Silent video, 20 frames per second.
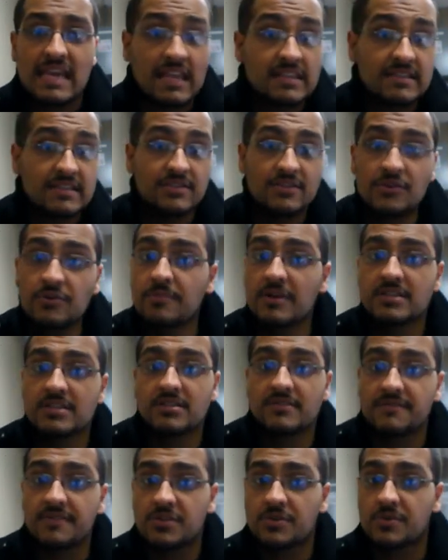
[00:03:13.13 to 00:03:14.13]
isn't too
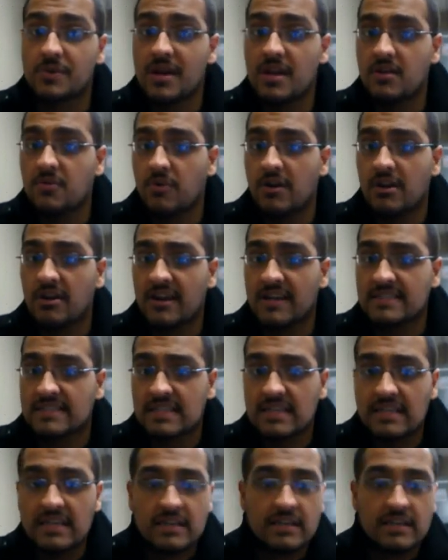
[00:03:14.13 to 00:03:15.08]
much of a trend, whereas